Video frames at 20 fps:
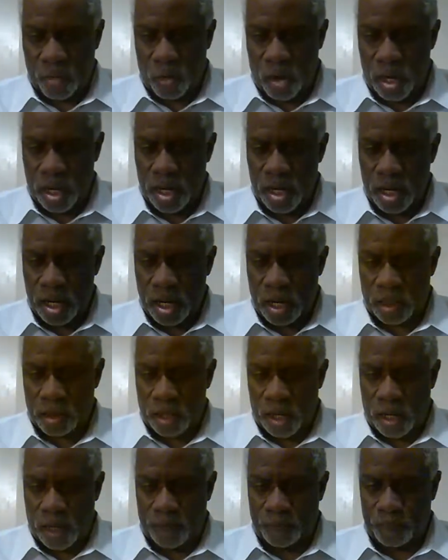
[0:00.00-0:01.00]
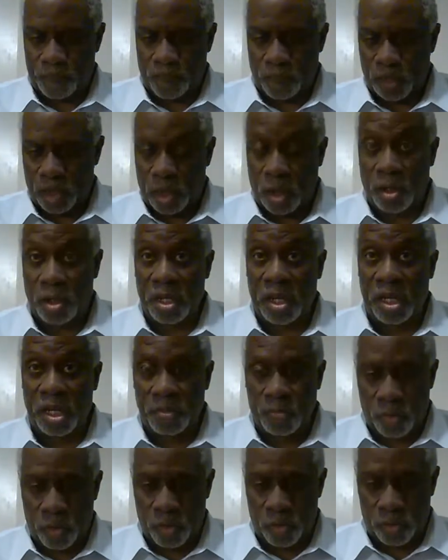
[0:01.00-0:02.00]
you what, hold on. Go to
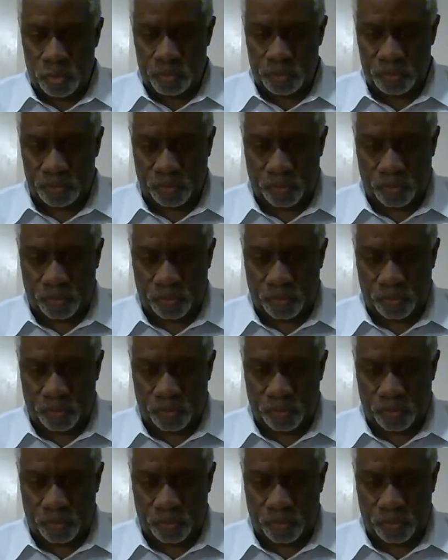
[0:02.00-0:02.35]
Hebrew.